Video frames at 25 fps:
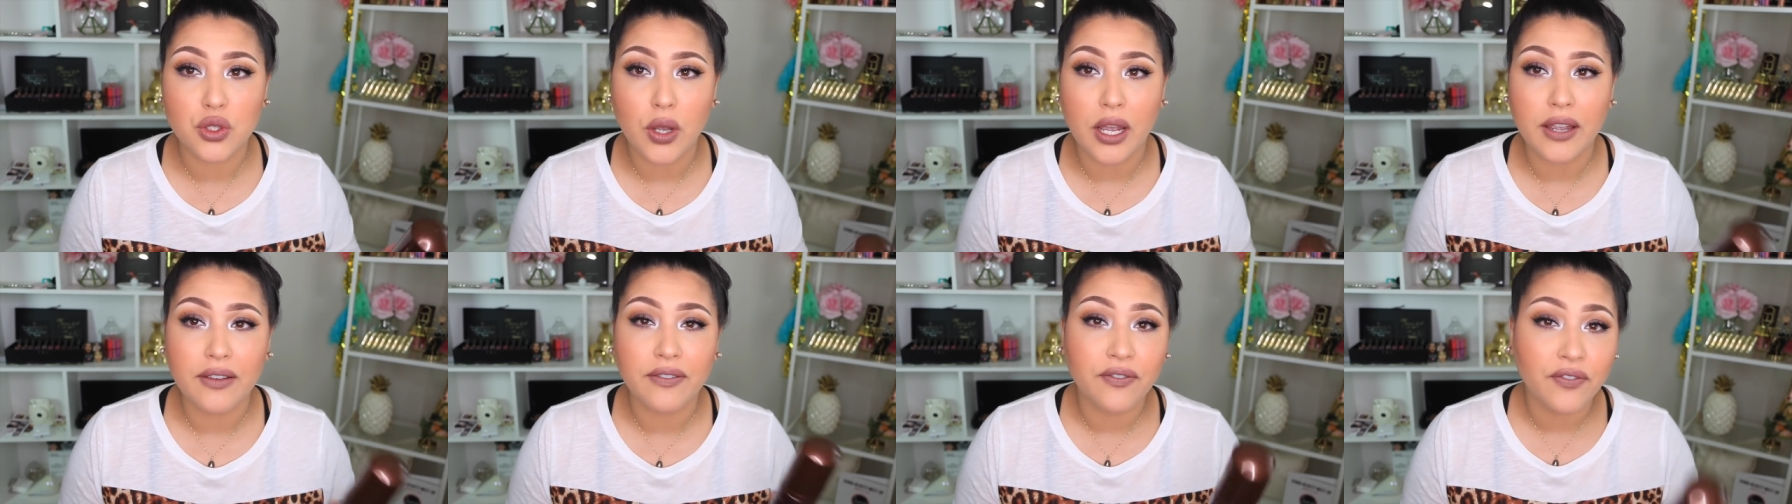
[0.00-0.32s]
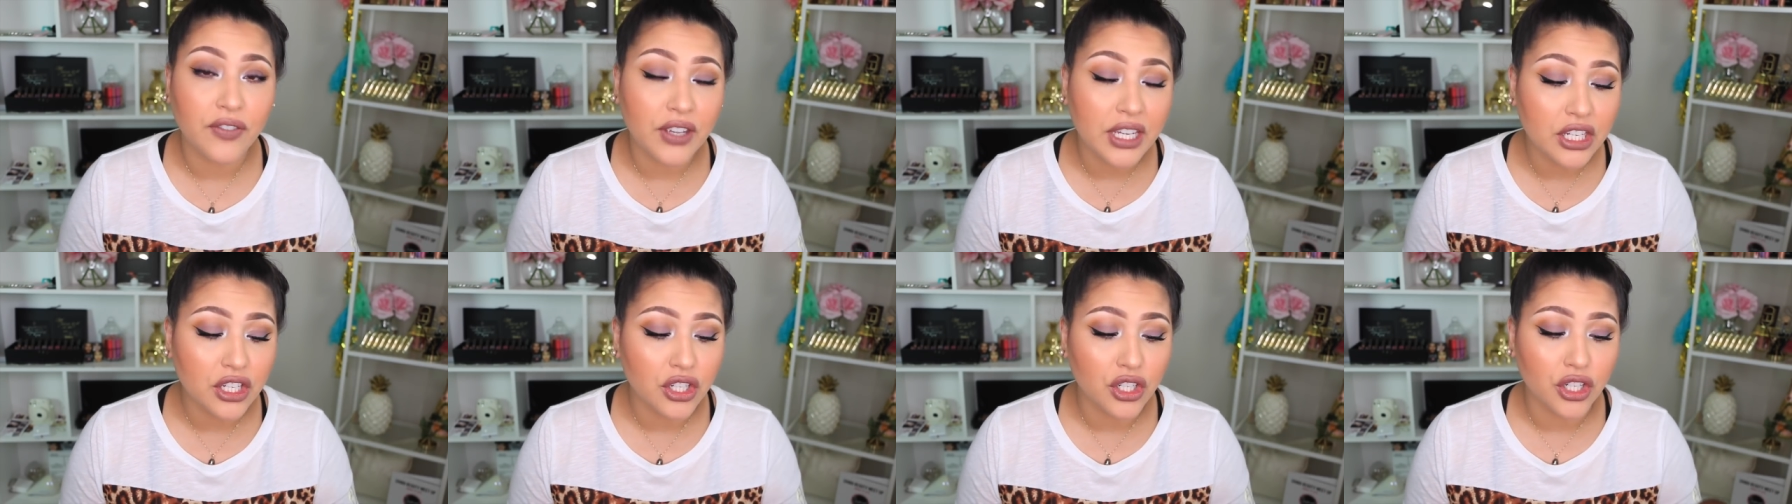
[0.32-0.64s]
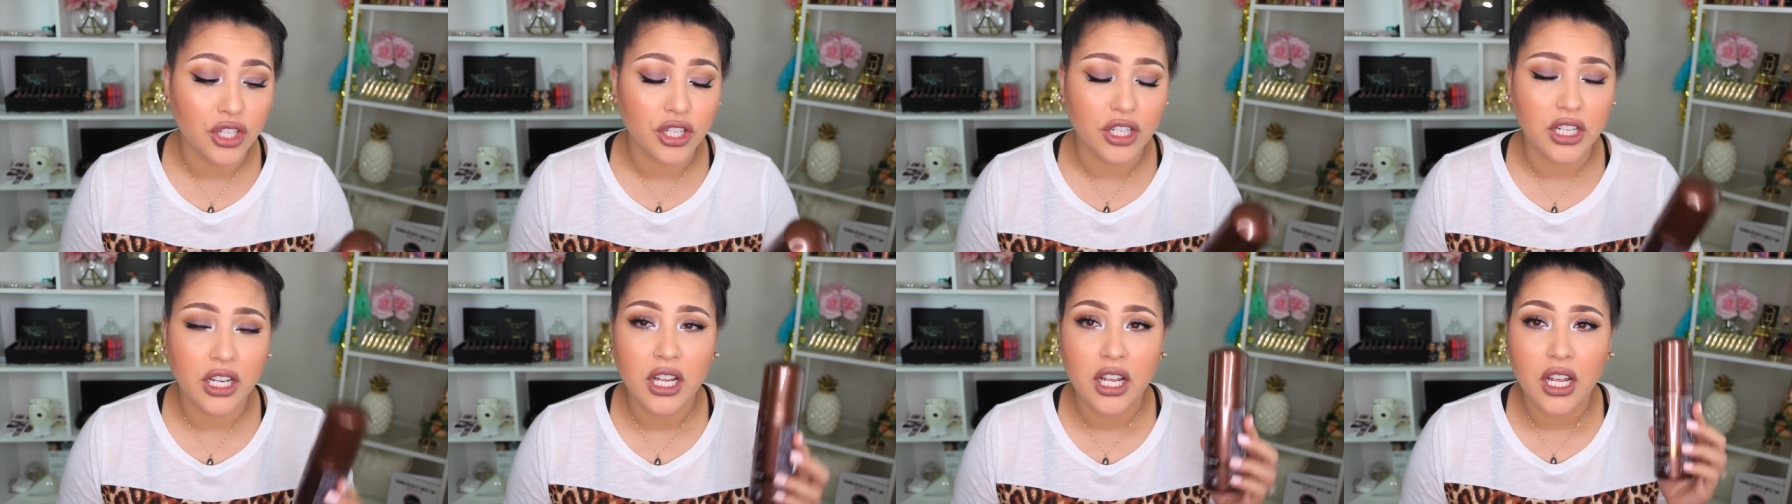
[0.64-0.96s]
So I
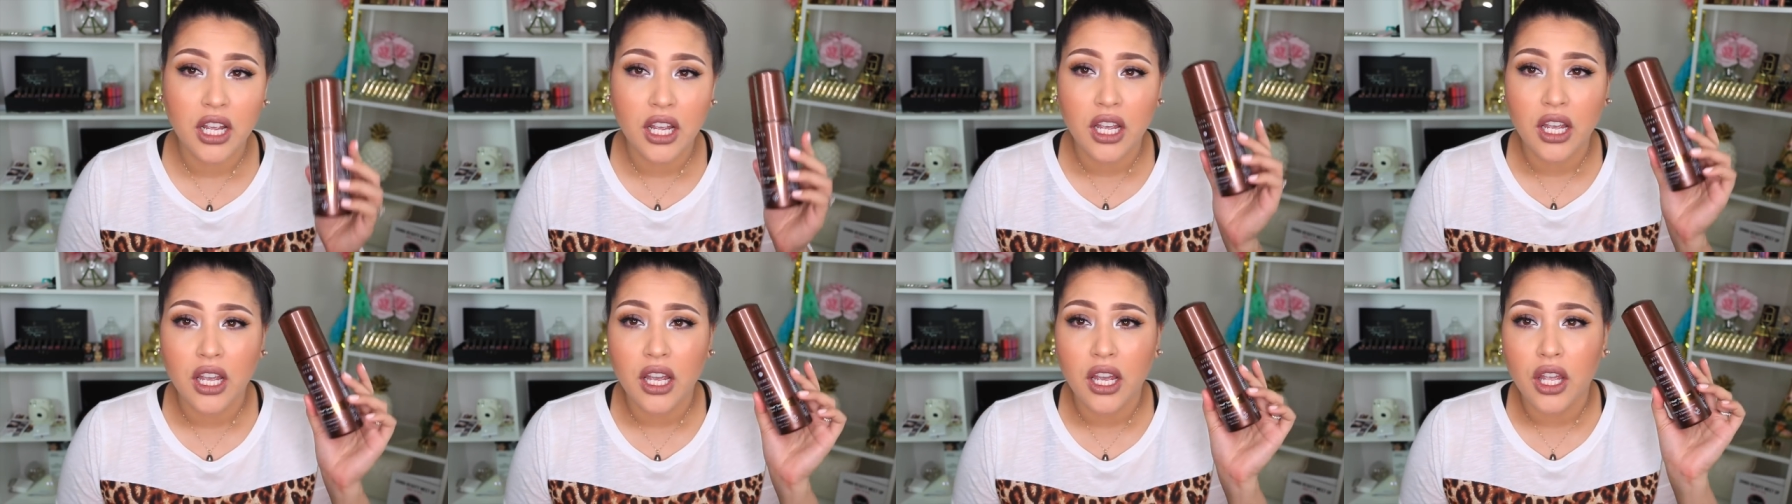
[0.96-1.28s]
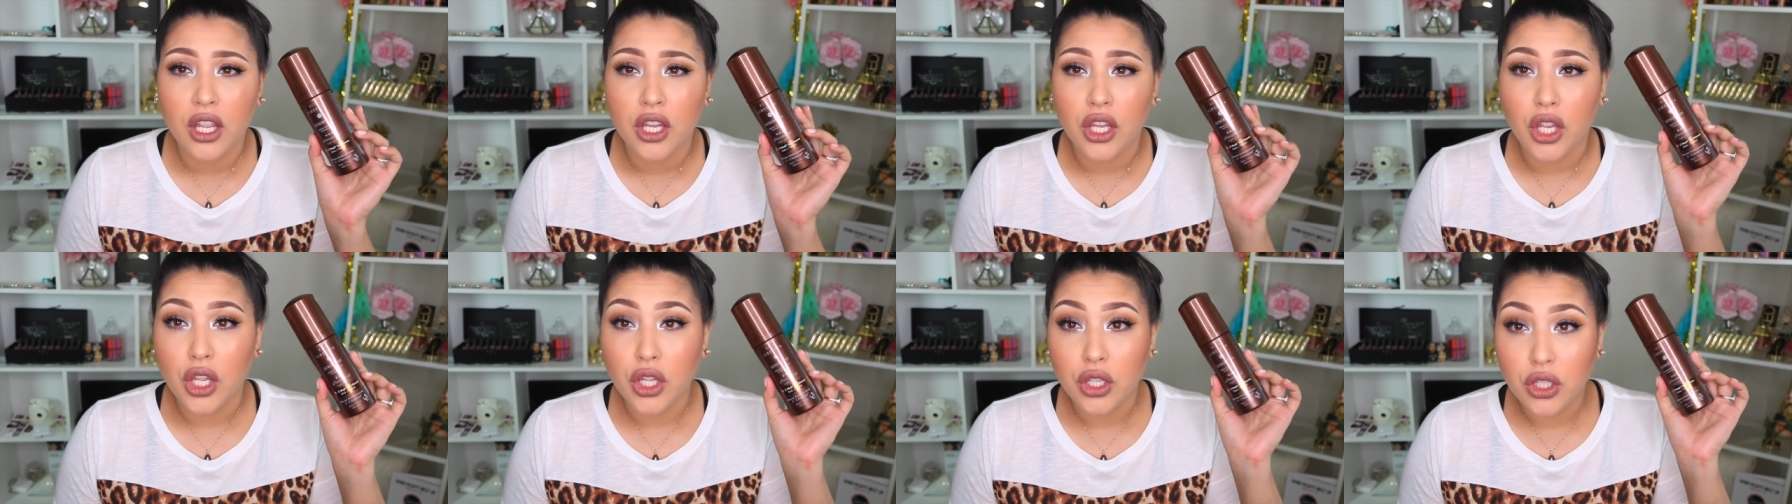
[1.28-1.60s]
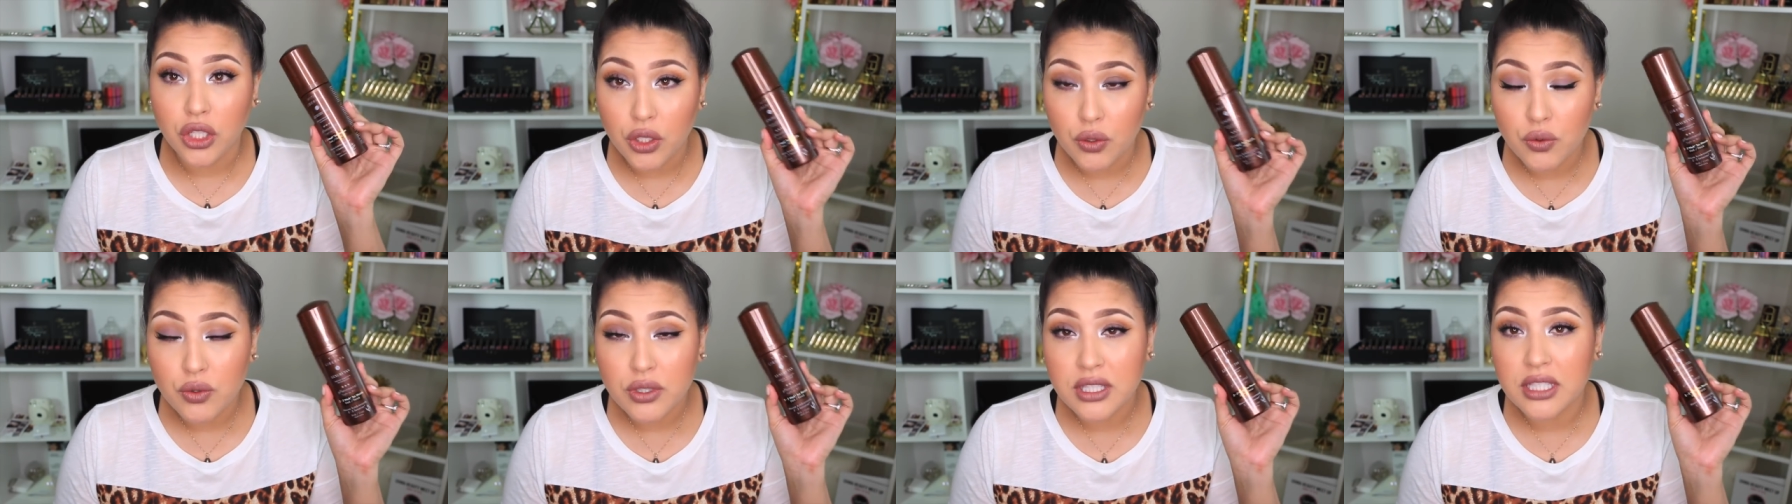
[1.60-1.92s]
figured you
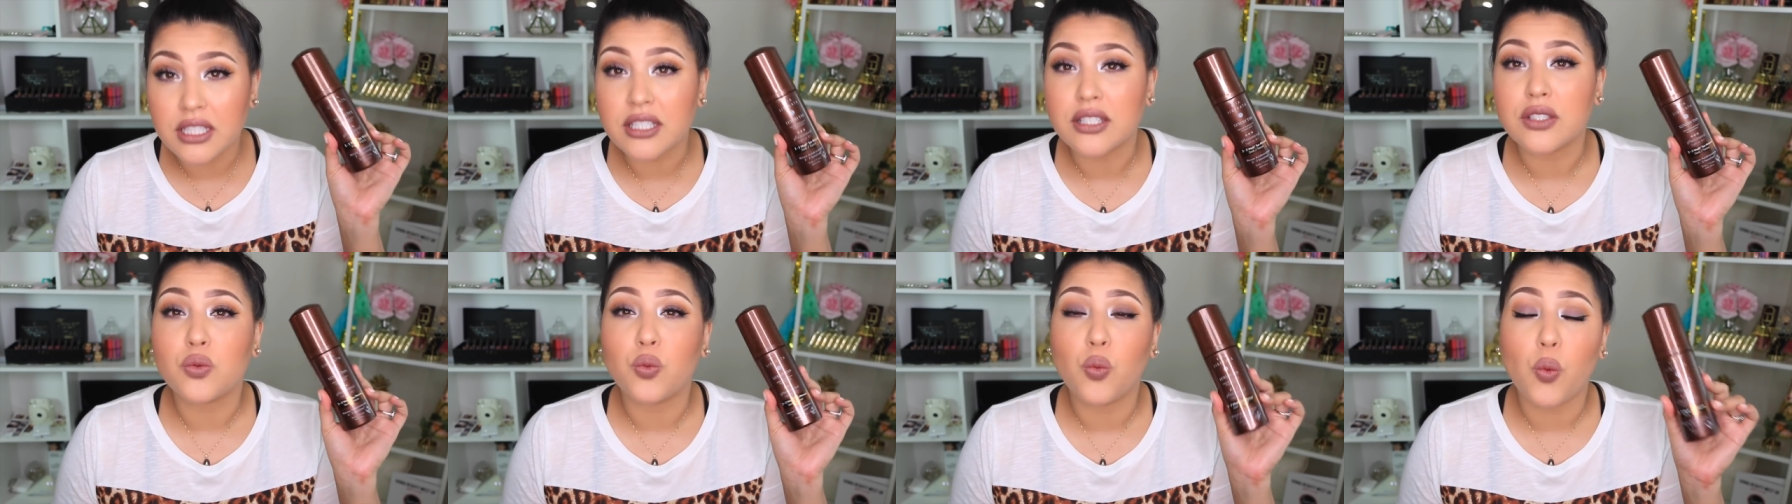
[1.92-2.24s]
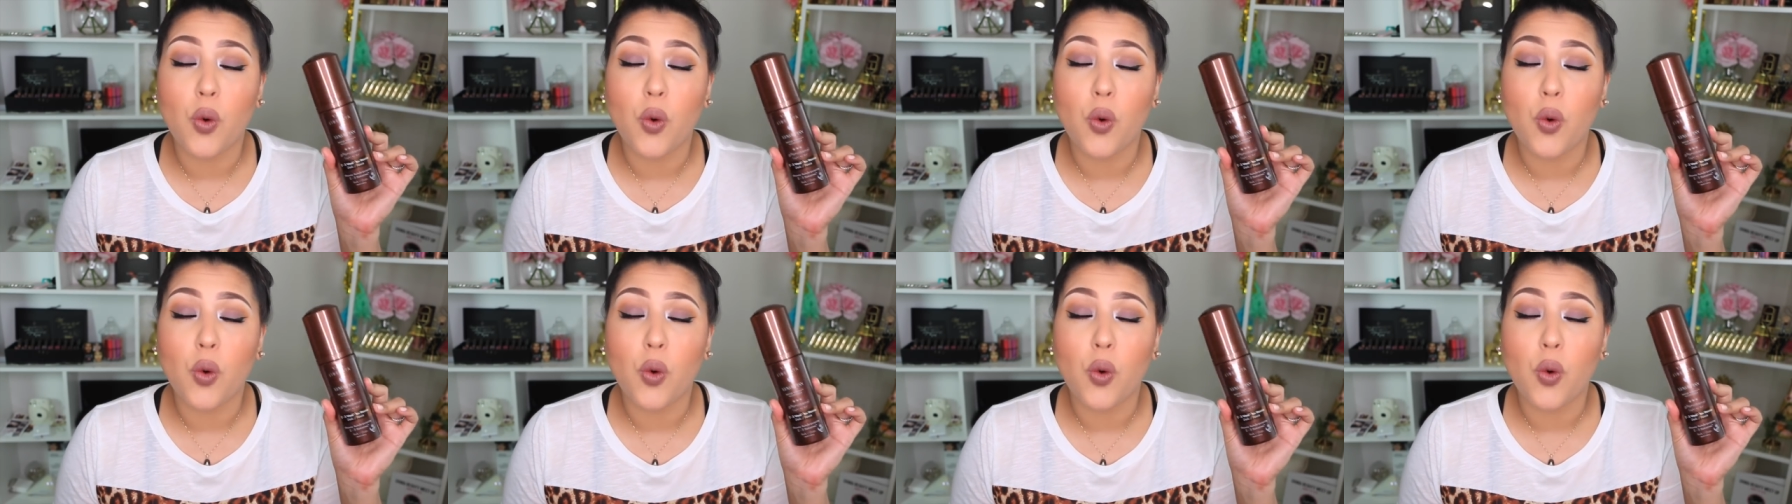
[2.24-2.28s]
use this